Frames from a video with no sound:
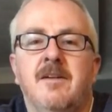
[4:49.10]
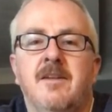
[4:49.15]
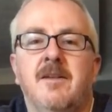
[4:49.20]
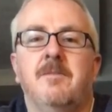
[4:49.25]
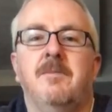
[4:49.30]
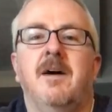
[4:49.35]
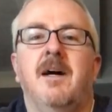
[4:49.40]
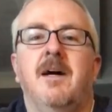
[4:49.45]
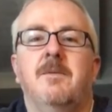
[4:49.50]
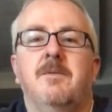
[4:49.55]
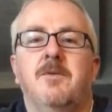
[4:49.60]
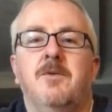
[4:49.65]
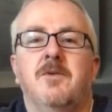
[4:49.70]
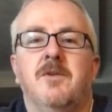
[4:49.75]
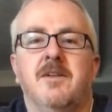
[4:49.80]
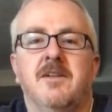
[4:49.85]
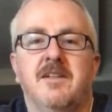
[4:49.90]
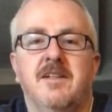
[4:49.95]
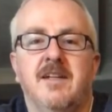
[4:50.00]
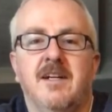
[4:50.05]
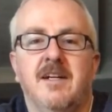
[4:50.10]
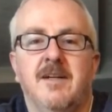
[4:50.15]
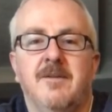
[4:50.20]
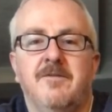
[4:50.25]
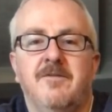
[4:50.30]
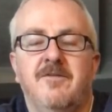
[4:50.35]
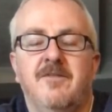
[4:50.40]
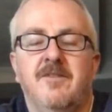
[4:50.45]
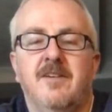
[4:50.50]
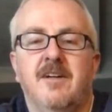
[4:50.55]
the popcorn
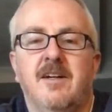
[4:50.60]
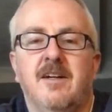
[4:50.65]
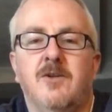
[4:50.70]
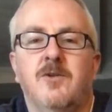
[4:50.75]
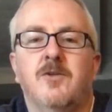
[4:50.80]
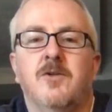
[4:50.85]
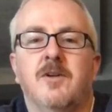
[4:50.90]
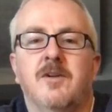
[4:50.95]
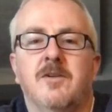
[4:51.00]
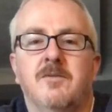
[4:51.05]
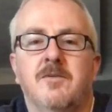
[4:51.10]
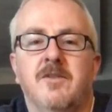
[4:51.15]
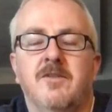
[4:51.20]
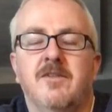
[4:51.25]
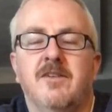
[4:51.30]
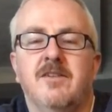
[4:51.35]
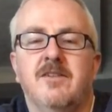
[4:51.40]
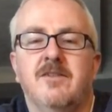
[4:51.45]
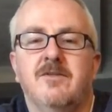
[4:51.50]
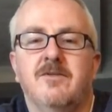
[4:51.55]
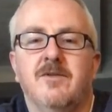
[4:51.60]
type horror movies,